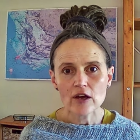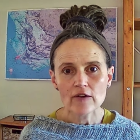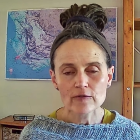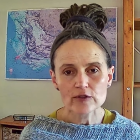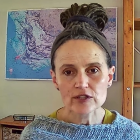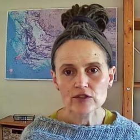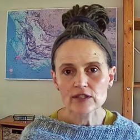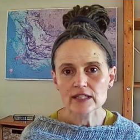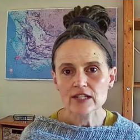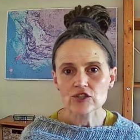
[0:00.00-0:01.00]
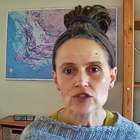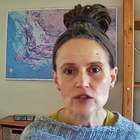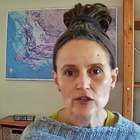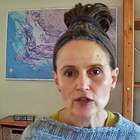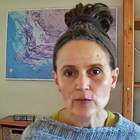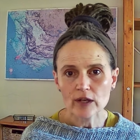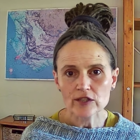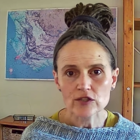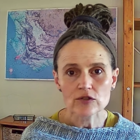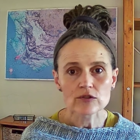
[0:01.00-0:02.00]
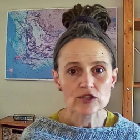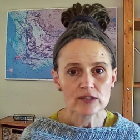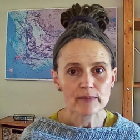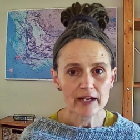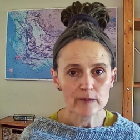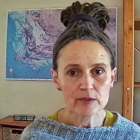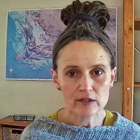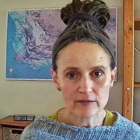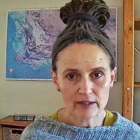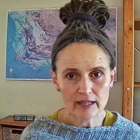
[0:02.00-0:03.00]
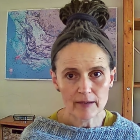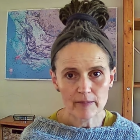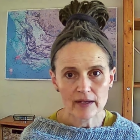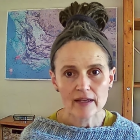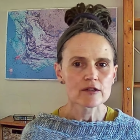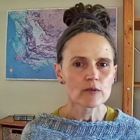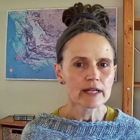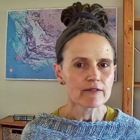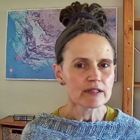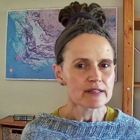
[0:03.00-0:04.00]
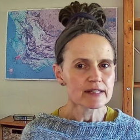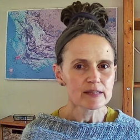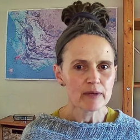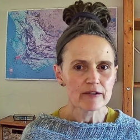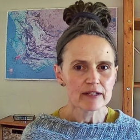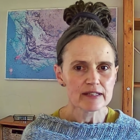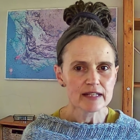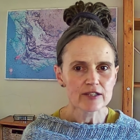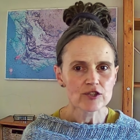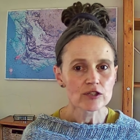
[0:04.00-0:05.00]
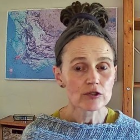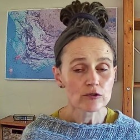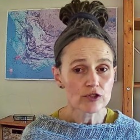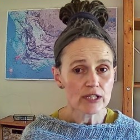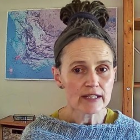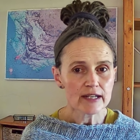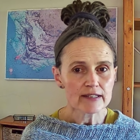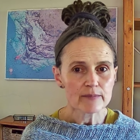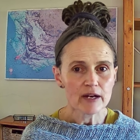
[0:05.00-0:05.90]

for a student teacher to learn what to do just by observing them. Whatever this experienced teacher usually does about